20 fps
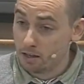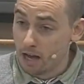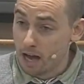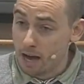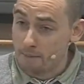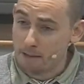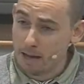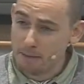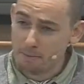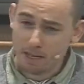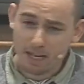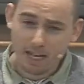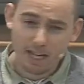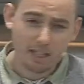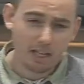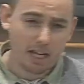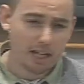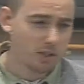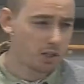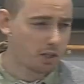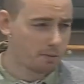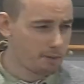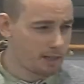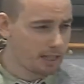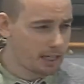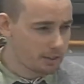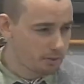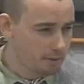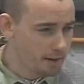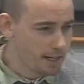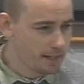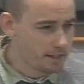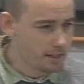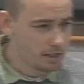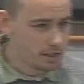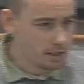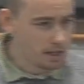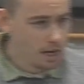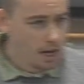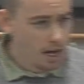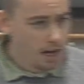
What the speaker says: And maybe in some of these reasons,